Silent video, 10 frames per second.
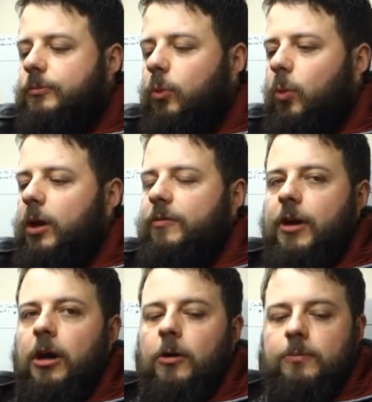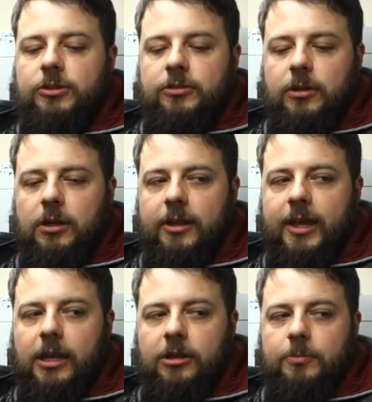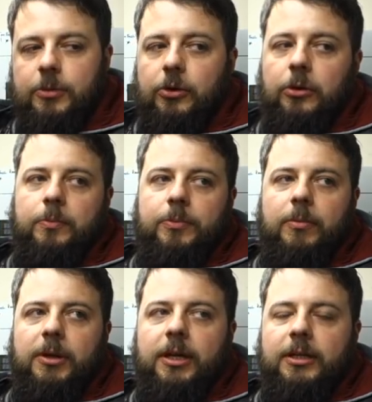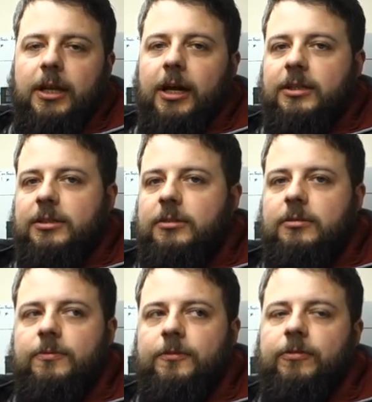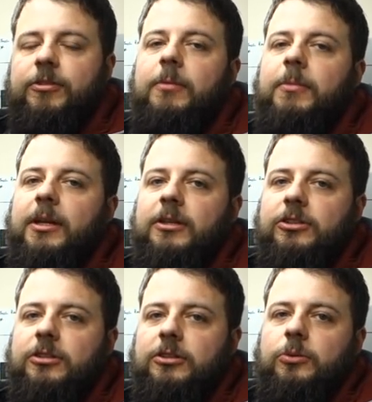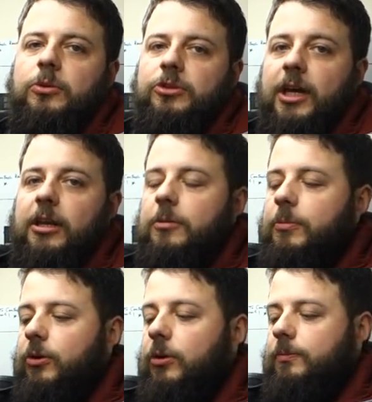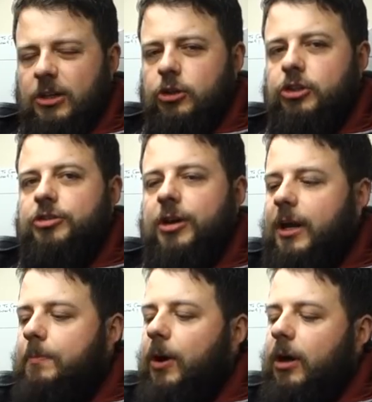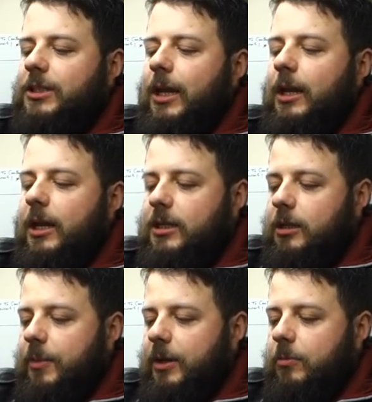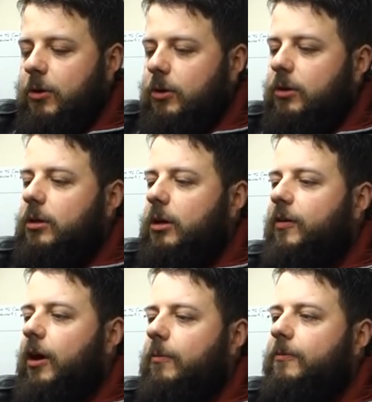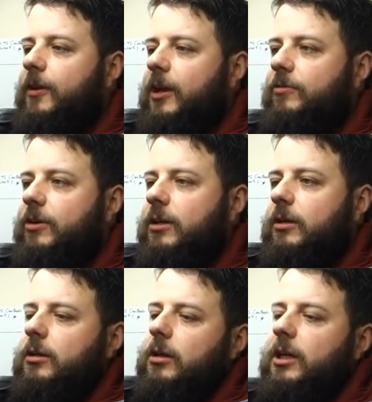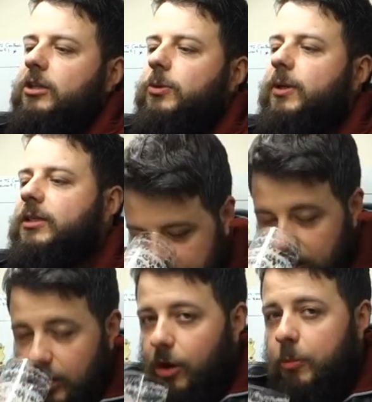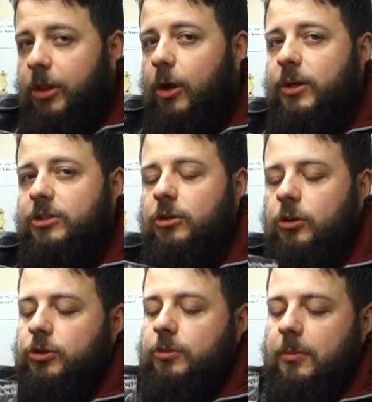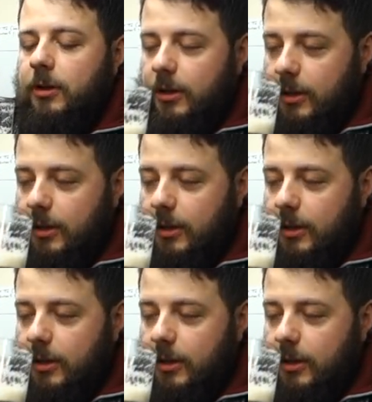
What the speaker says: one of the hops at the end of the boil, probably at like 15 minutes towards the end of the boil, just to try and impart a little bit more of hop flavouring into it. The aroma though is awesome.